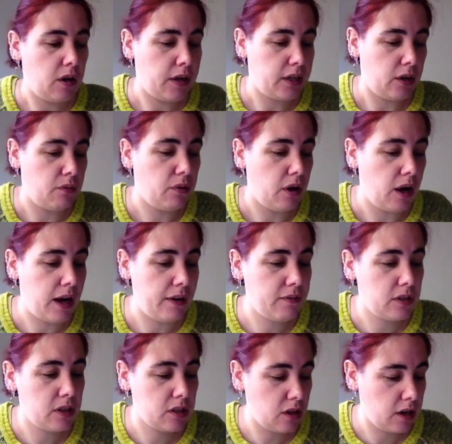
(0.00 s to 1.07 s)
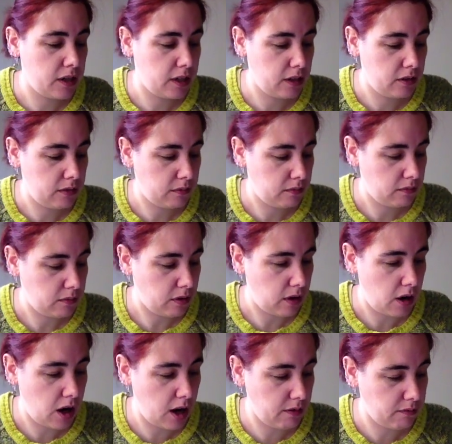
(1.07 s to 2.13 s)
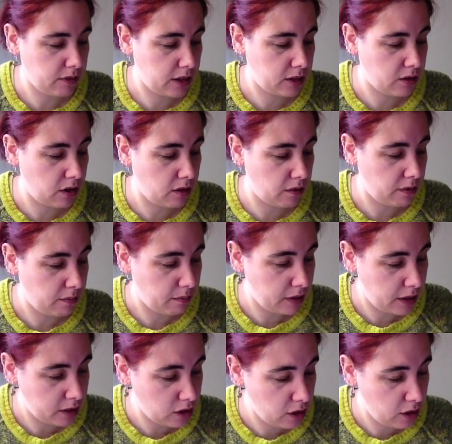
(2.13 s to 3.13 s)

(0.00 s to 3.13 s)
I don't know. I haven't decided. There's